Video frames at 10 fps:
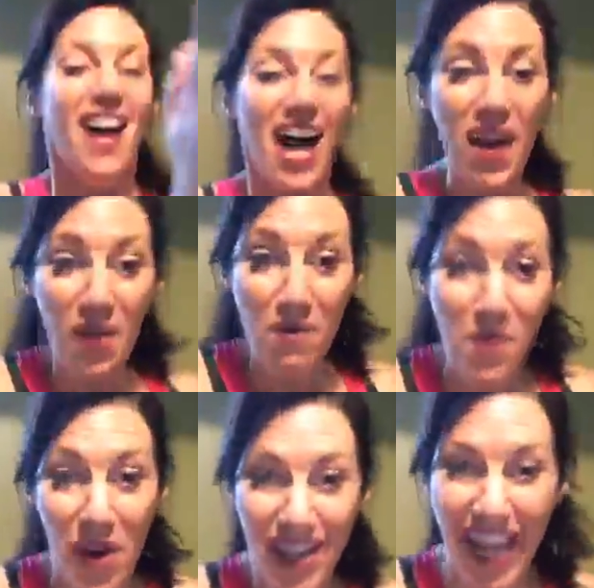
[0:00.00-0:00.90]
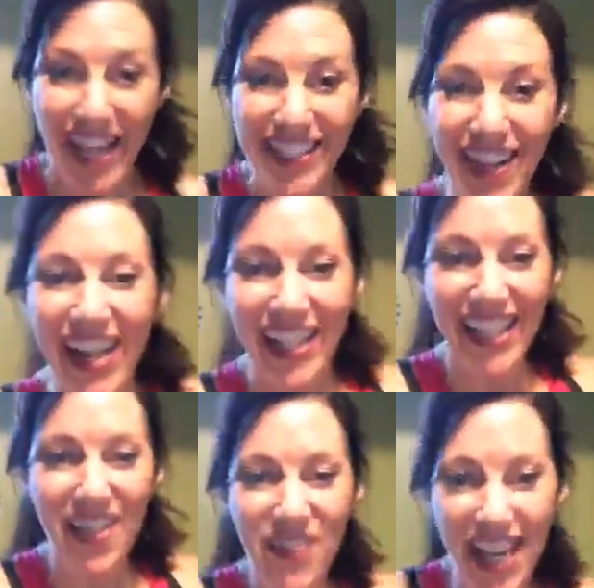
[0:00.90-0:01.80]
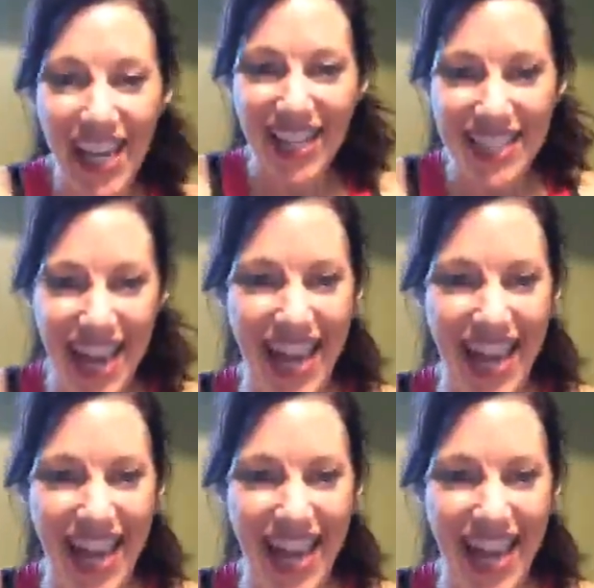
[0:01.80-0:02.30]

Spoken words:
I want more. Okay, great. I love the hands.